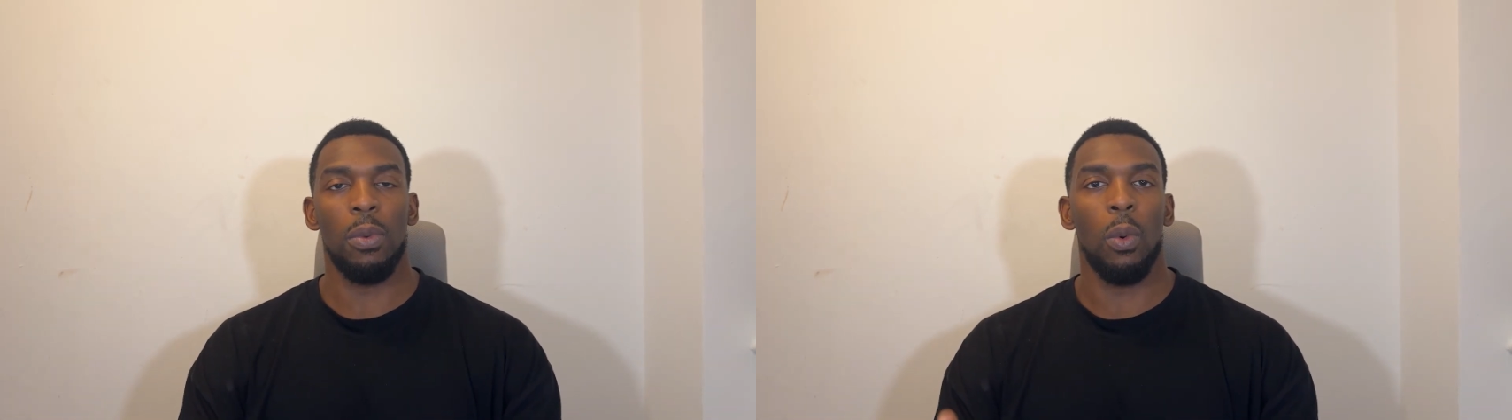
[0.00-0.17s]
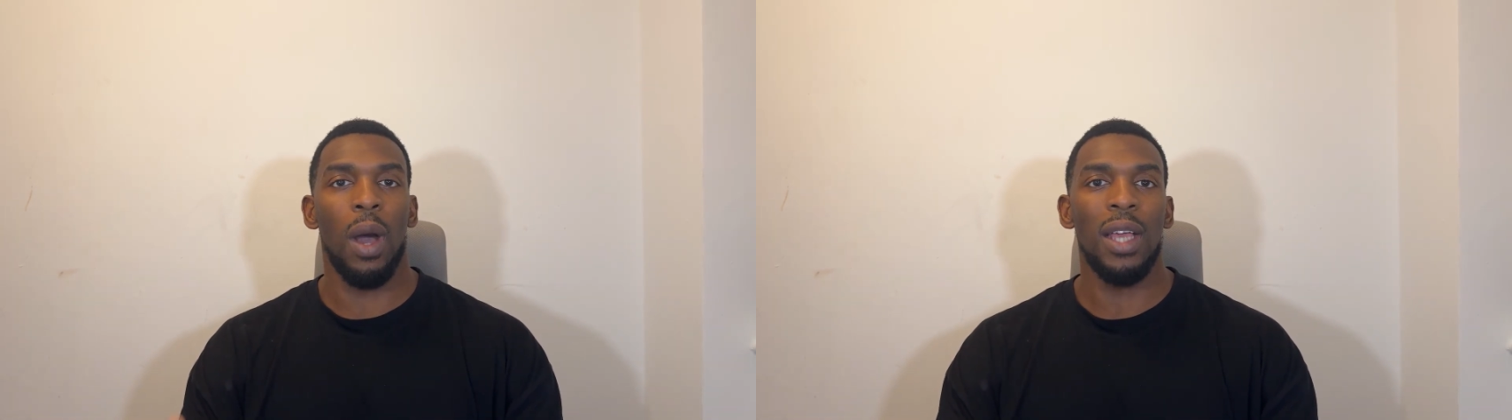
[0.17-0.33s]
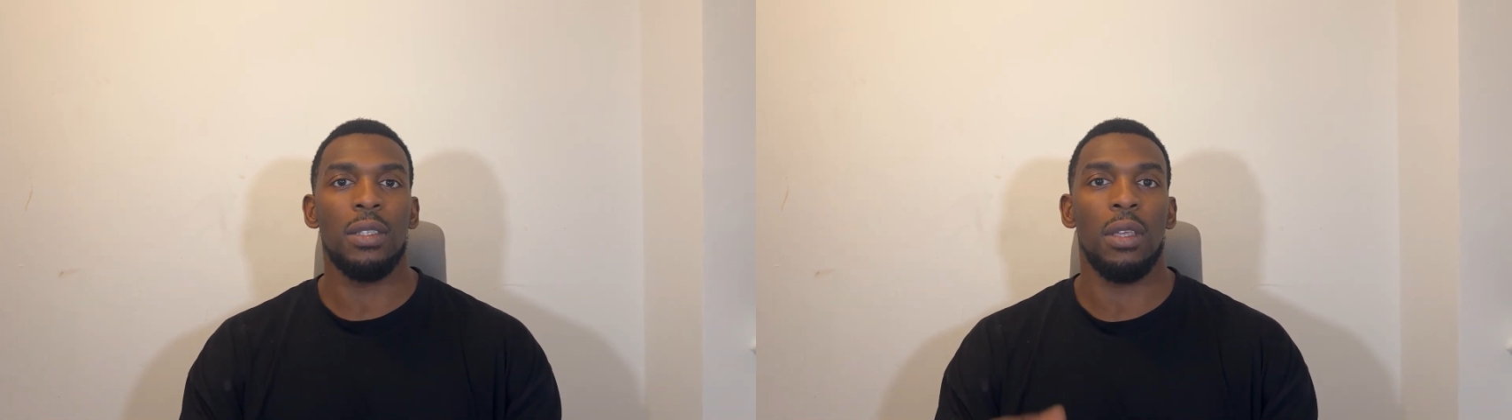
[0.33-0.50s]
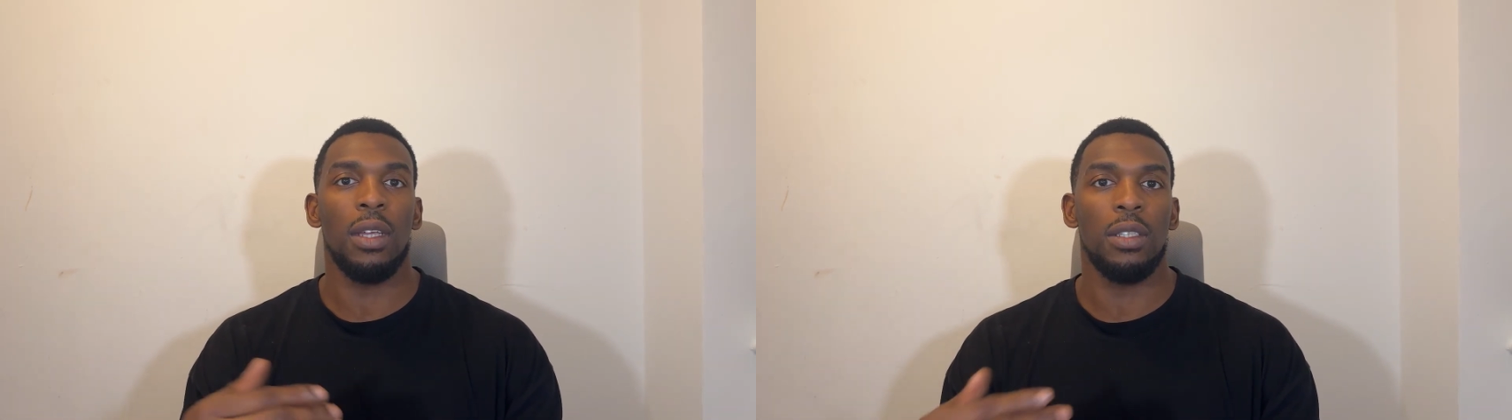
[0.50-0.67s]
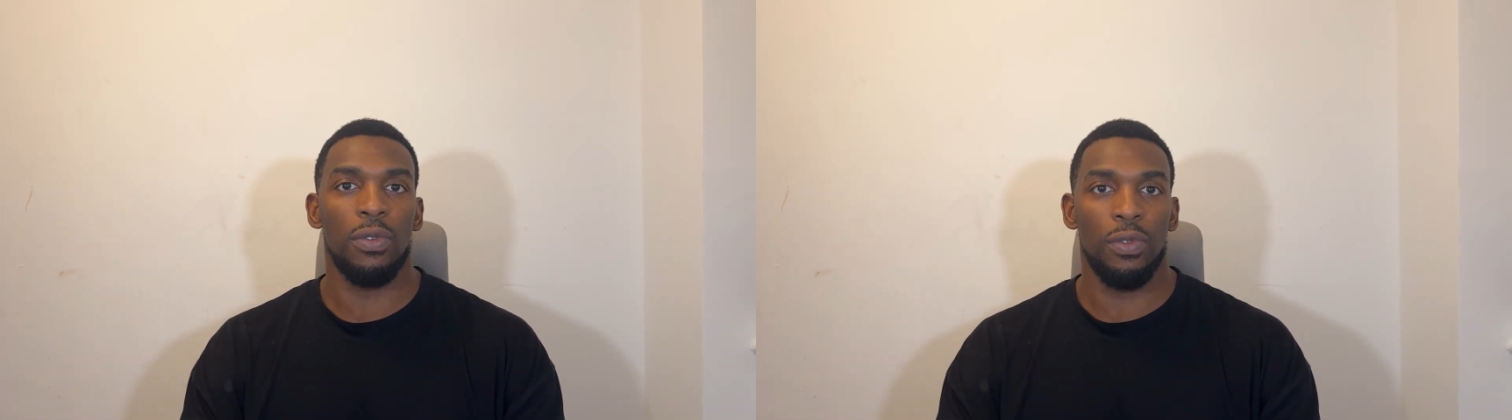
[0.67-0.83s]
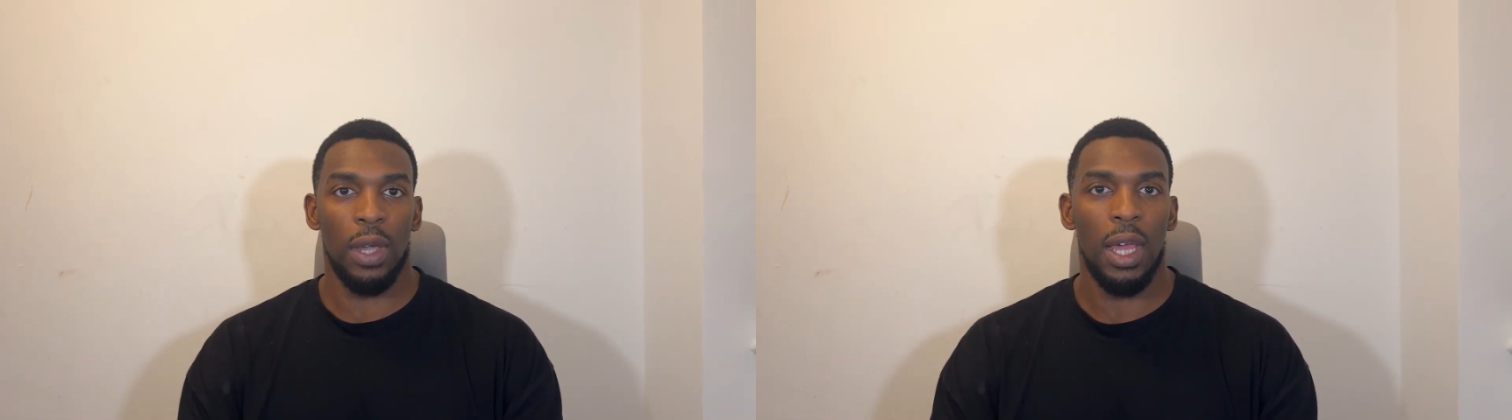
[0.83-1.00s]
but what I
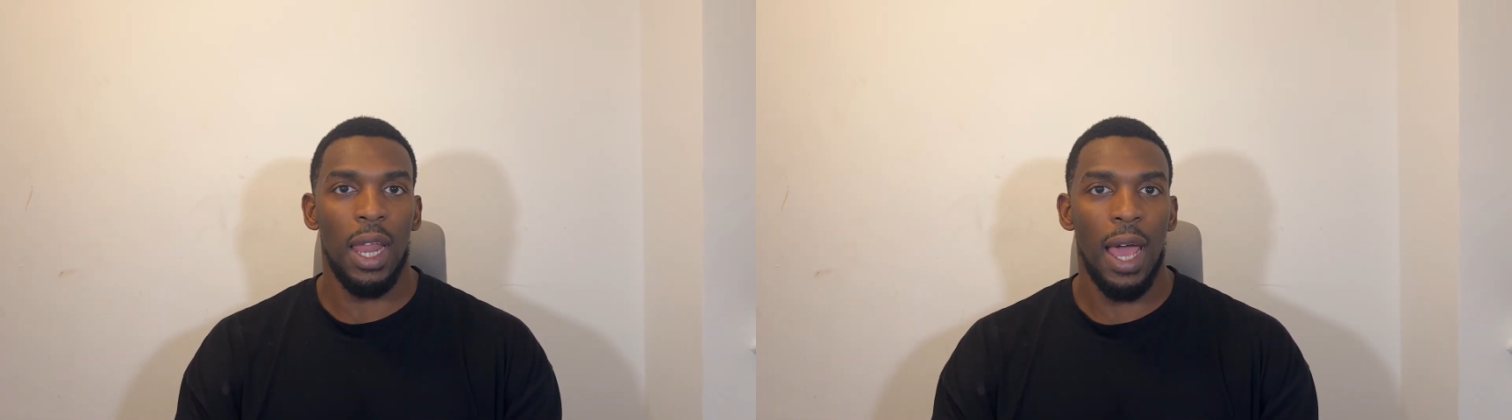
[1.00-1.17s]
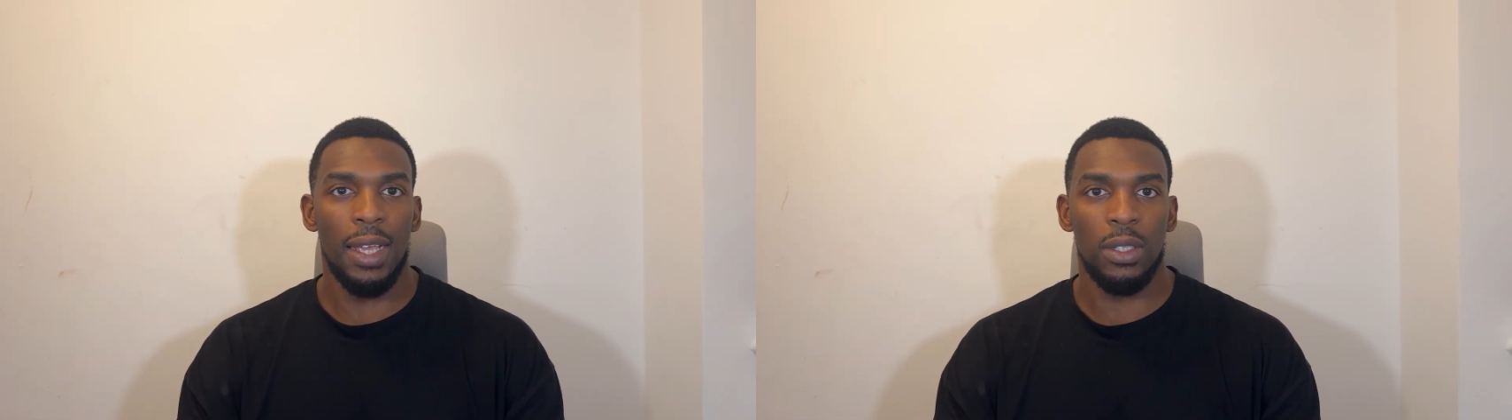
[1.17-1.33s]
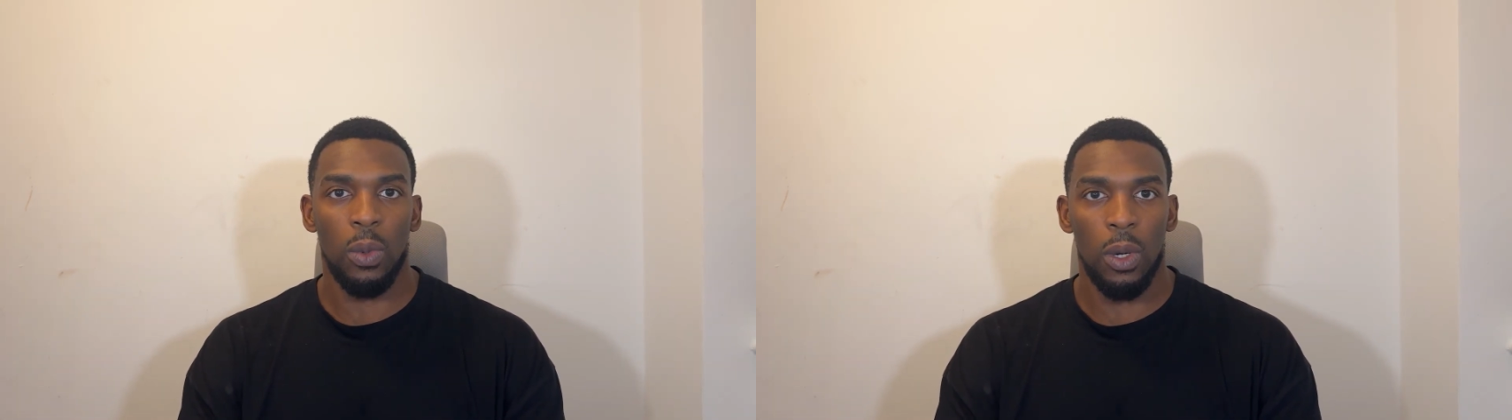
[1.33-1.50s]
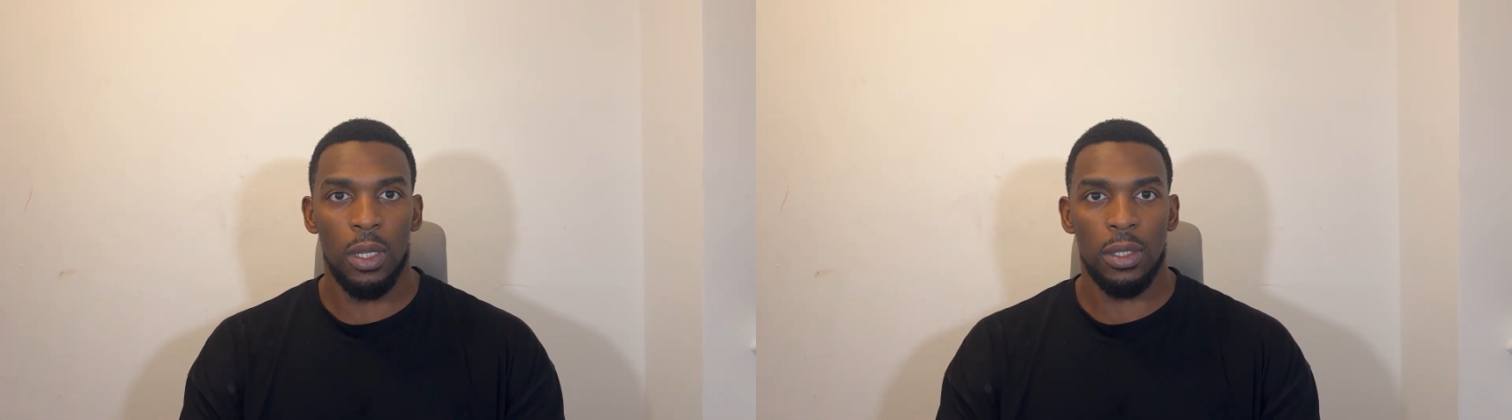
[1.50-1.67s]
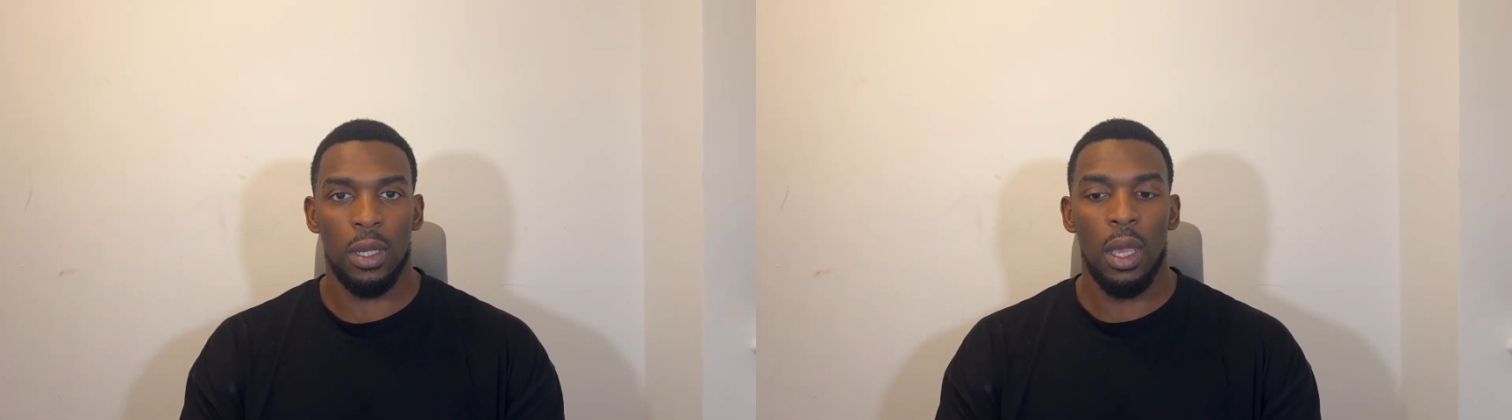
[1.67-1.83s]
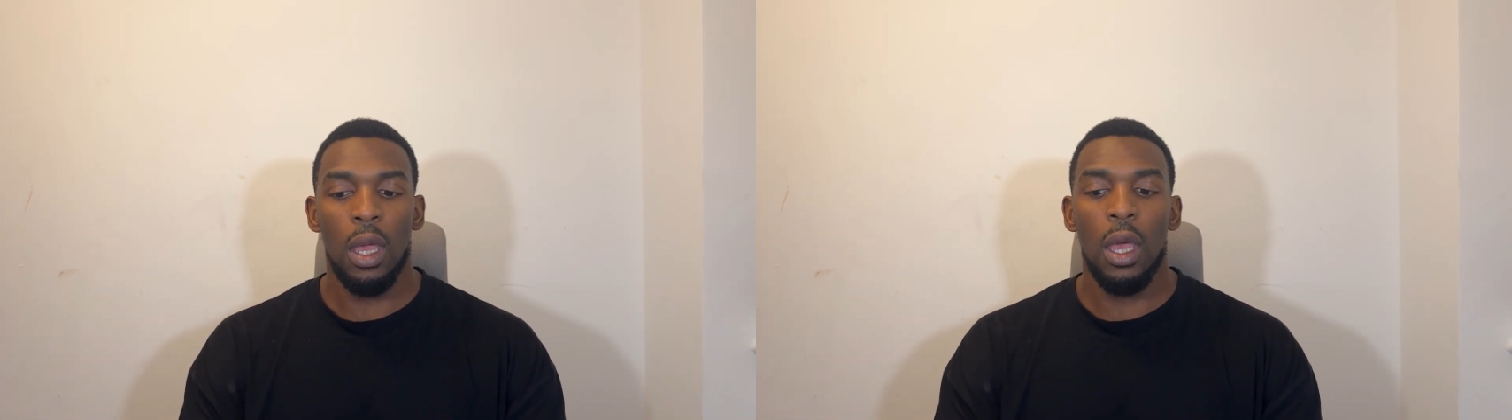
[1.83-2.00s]
started to realize was